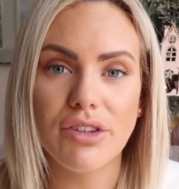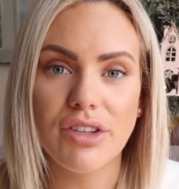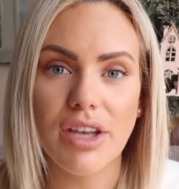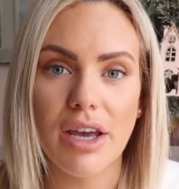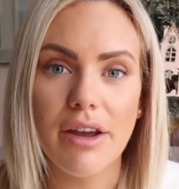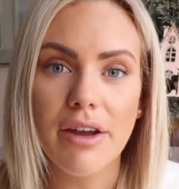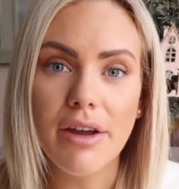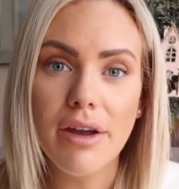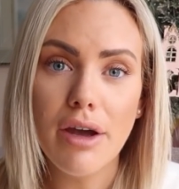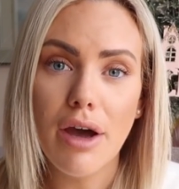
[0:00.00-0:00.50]

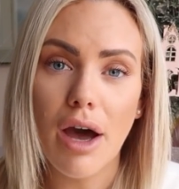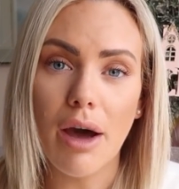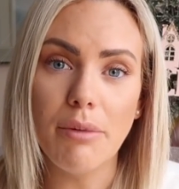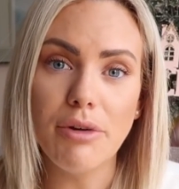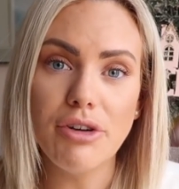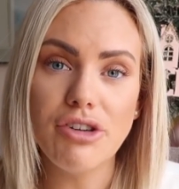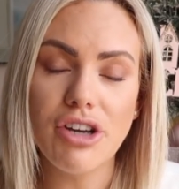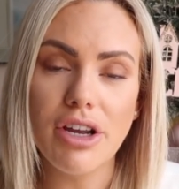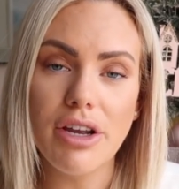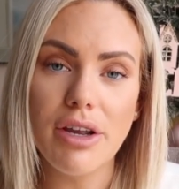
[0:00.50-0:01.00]
So I
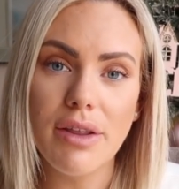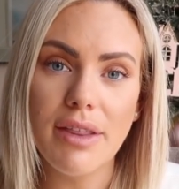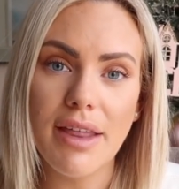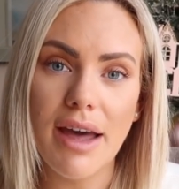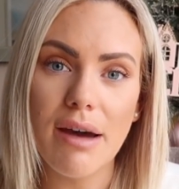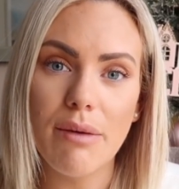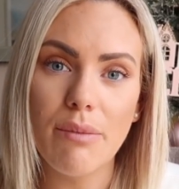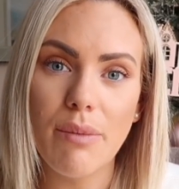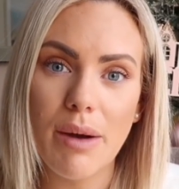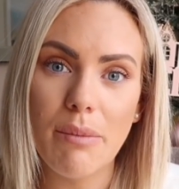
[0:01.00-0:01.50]
will show you
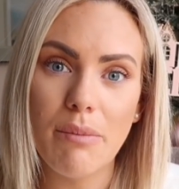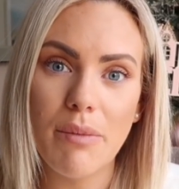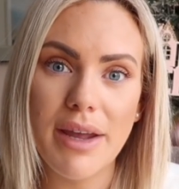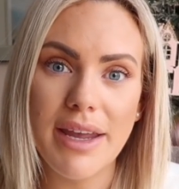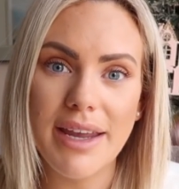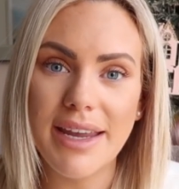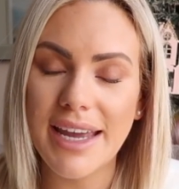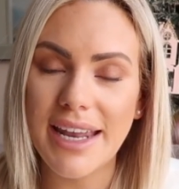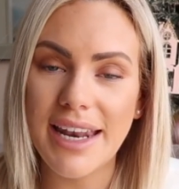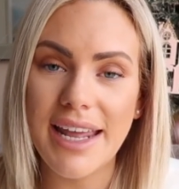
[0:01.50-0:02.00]
that when
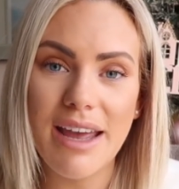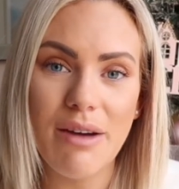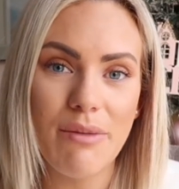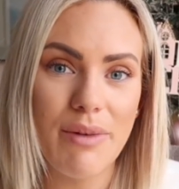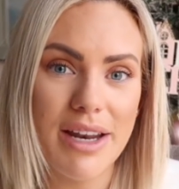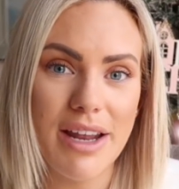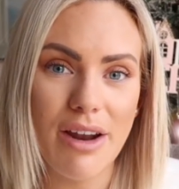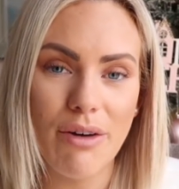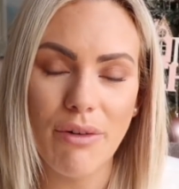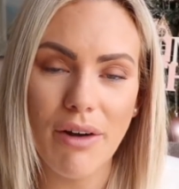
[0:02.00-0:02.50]
we get it,
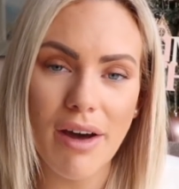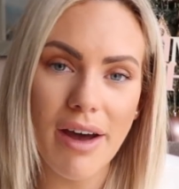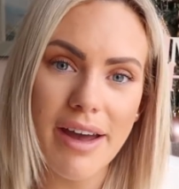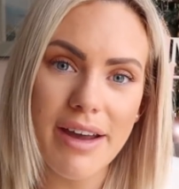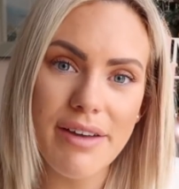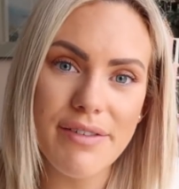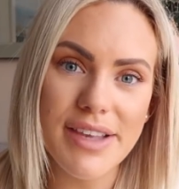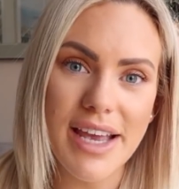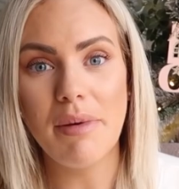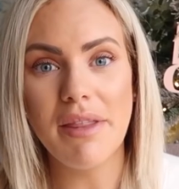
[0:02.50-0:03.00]
when it
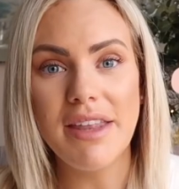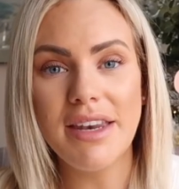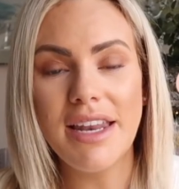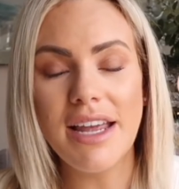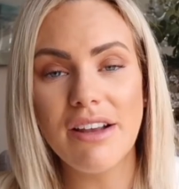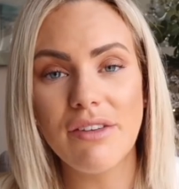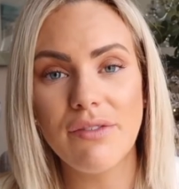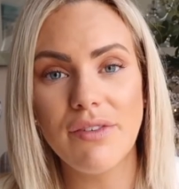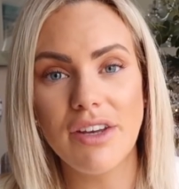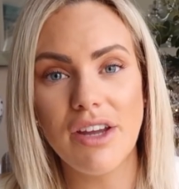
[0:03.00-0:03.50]
arrives. But the
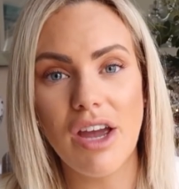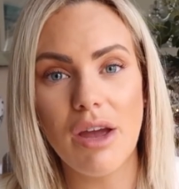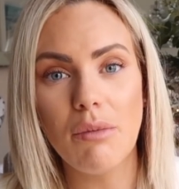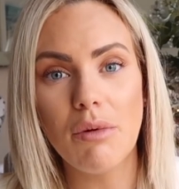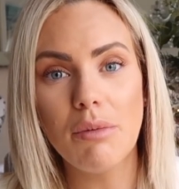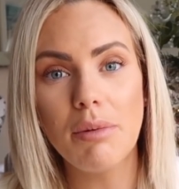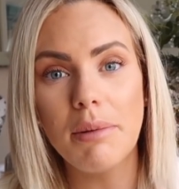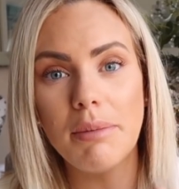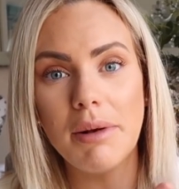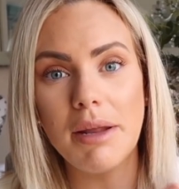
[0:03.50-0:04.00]
next video
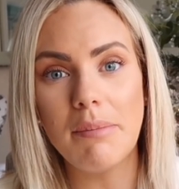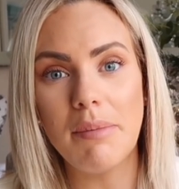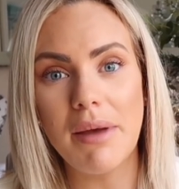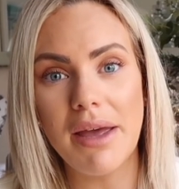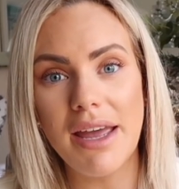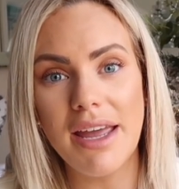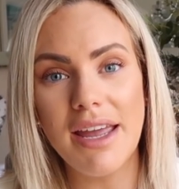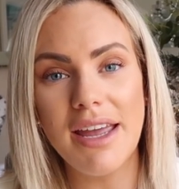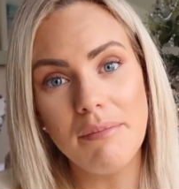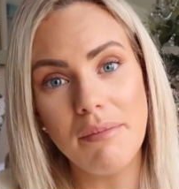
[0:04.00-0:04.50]
will probably
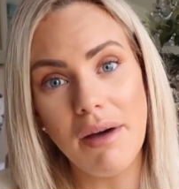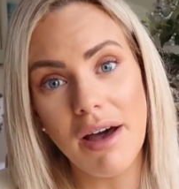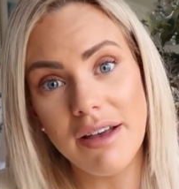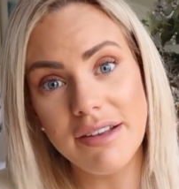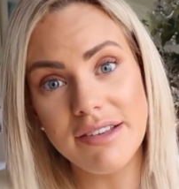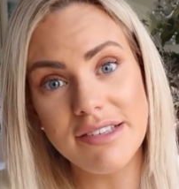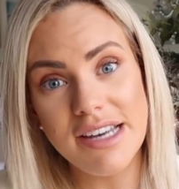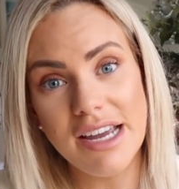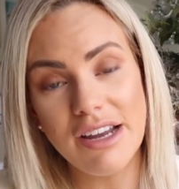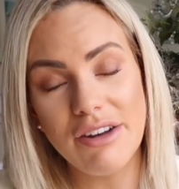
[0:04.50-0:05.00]
be
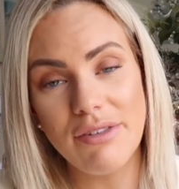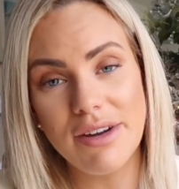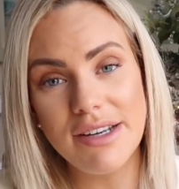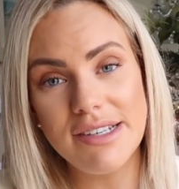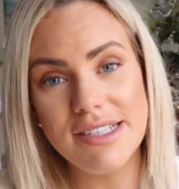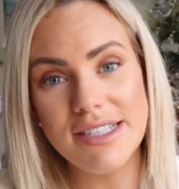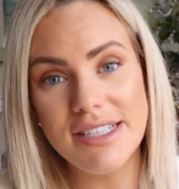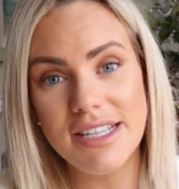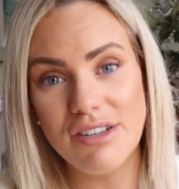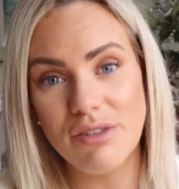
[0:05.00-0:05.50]
us
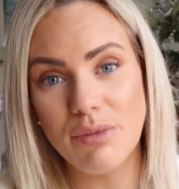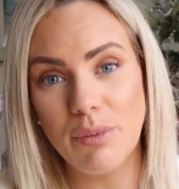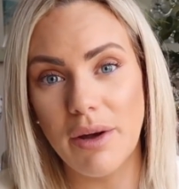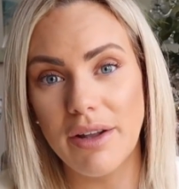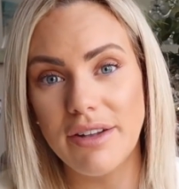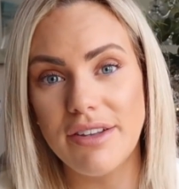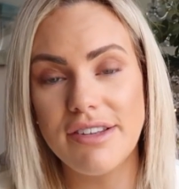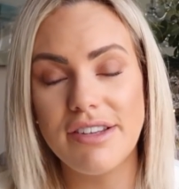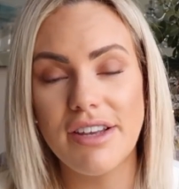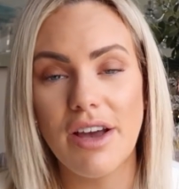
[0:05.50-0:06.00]
decorating this
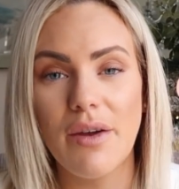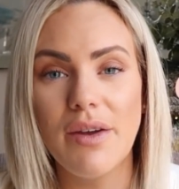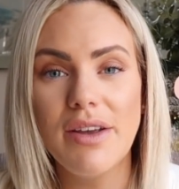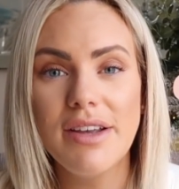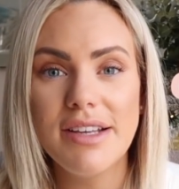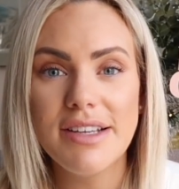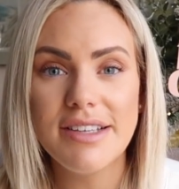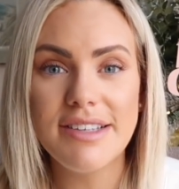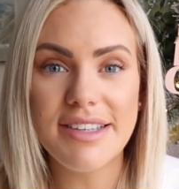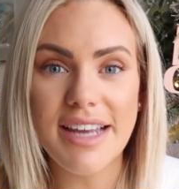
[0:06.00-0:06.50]
one. So
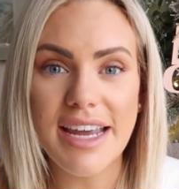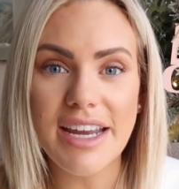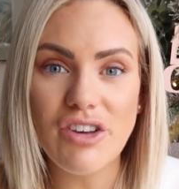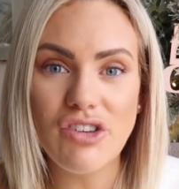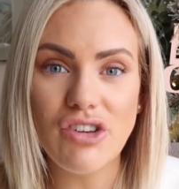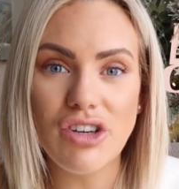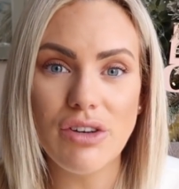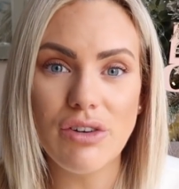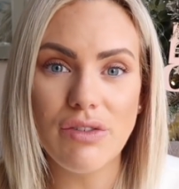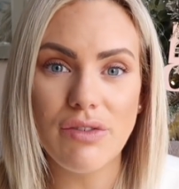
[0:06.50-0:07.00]
stay
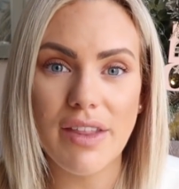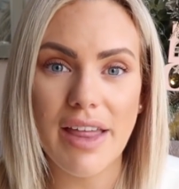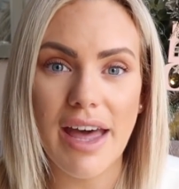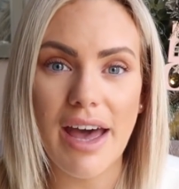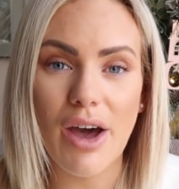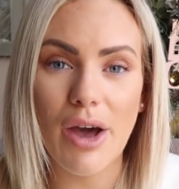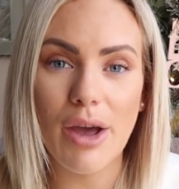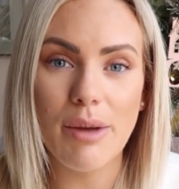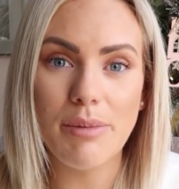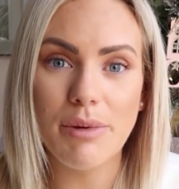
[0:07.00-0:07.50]
tuned for
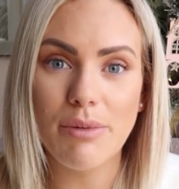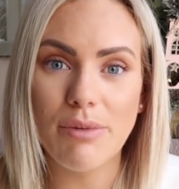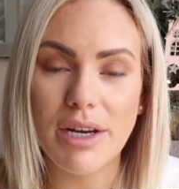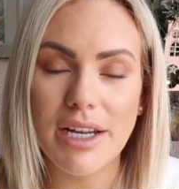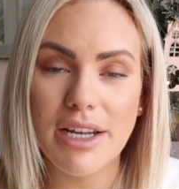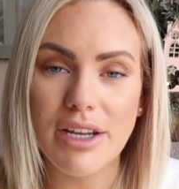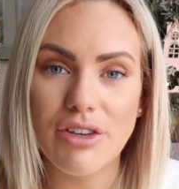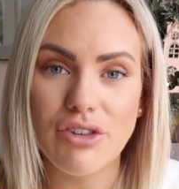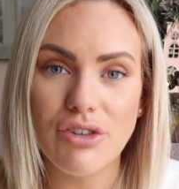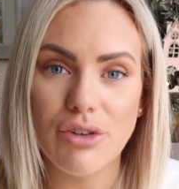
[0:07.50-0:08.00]
that. I hope you
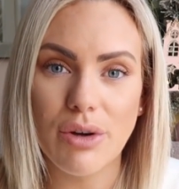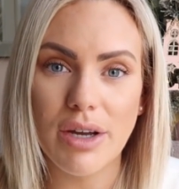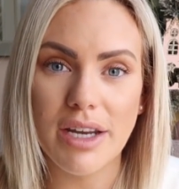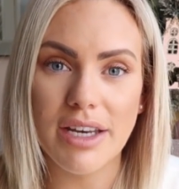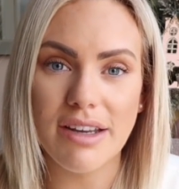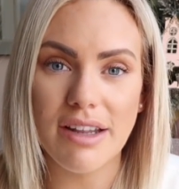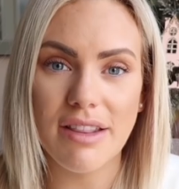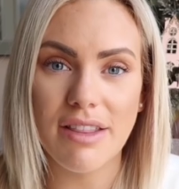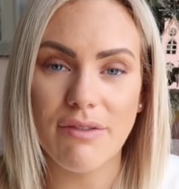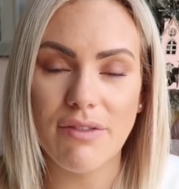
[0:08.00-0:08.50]
really
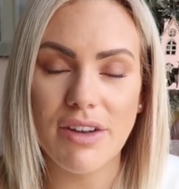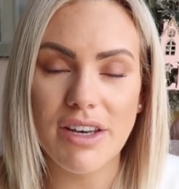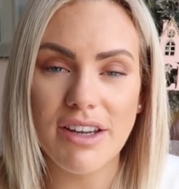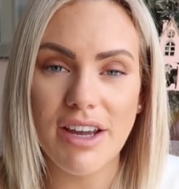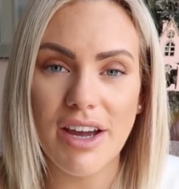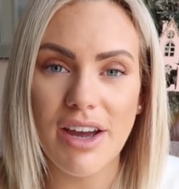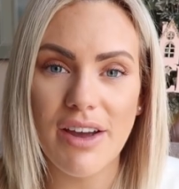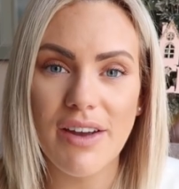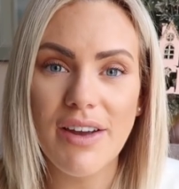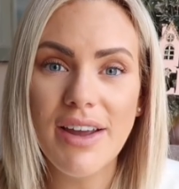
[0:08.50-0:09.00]
enjoyed the
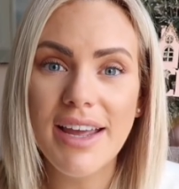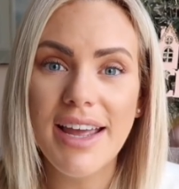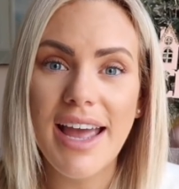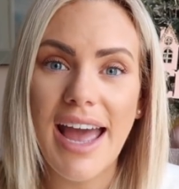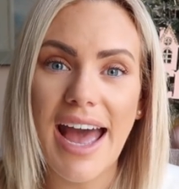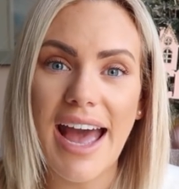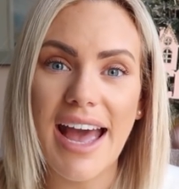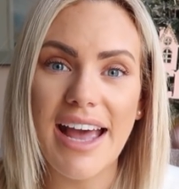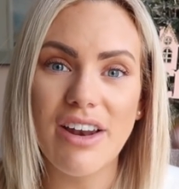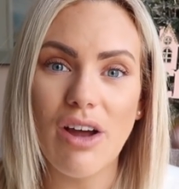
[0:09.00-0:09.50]
video
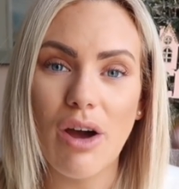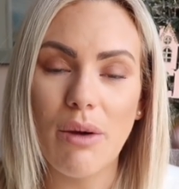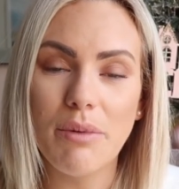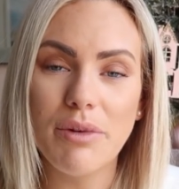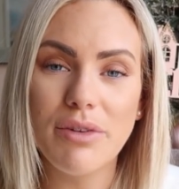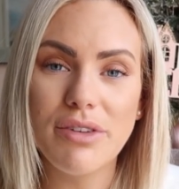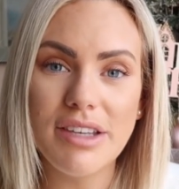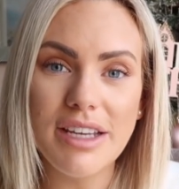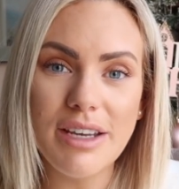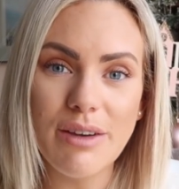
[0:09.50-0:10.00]
and I
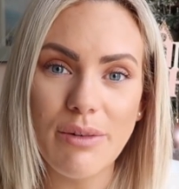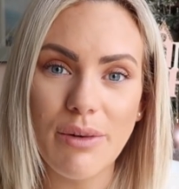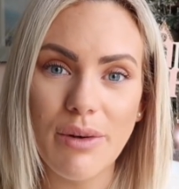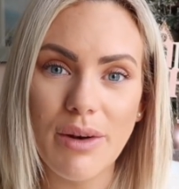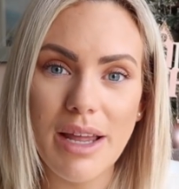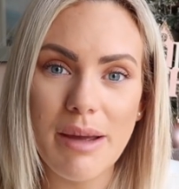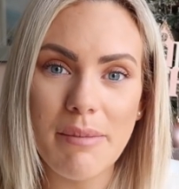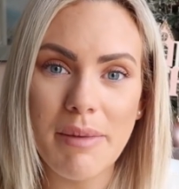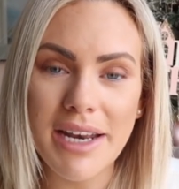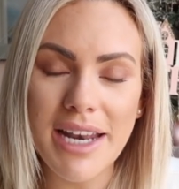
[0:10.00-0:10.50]
will see you
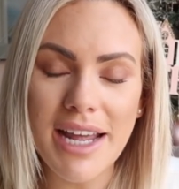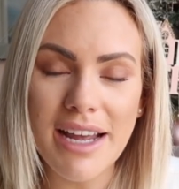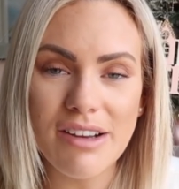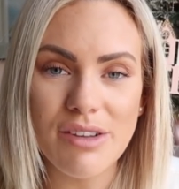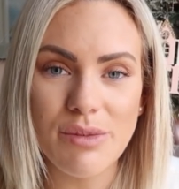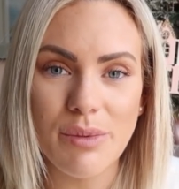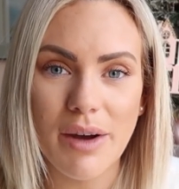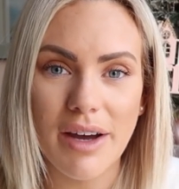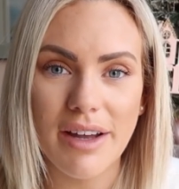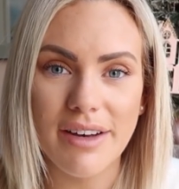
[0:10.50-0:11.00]
all in my
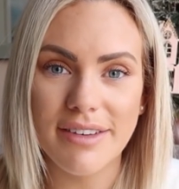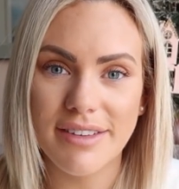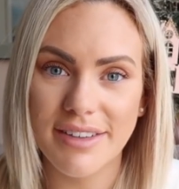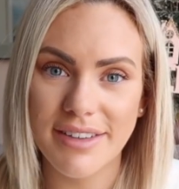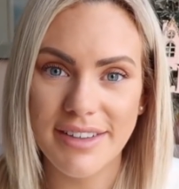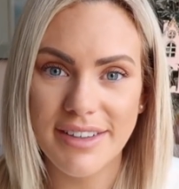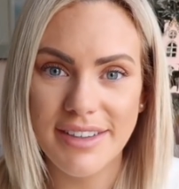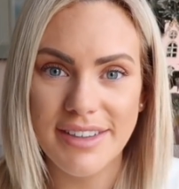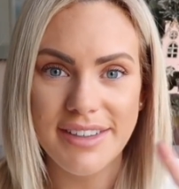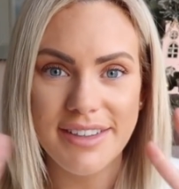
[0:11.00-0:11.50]
next one.
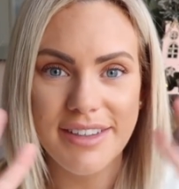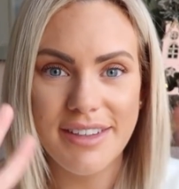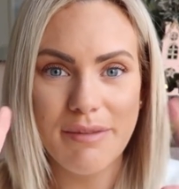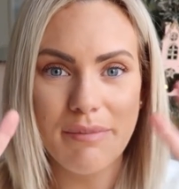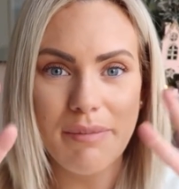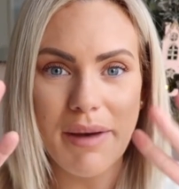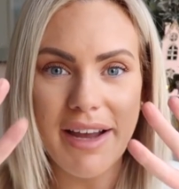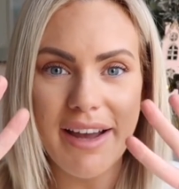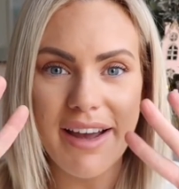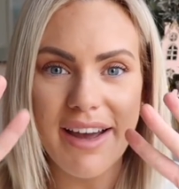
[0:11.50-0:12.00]

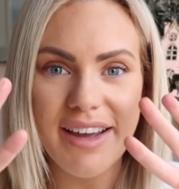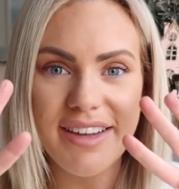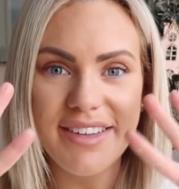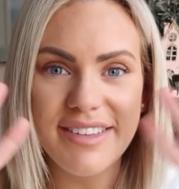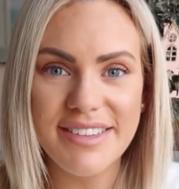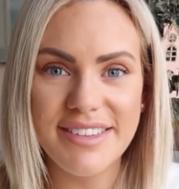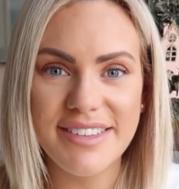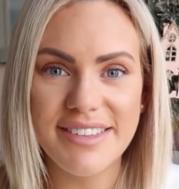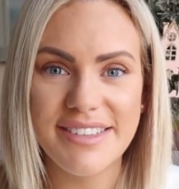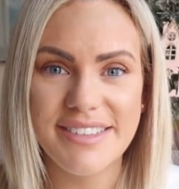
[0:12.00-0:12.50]
Bye
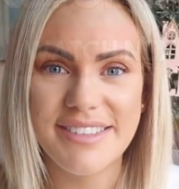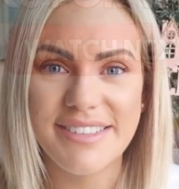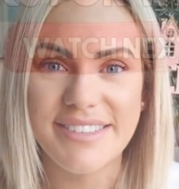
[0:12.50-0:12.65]
guys.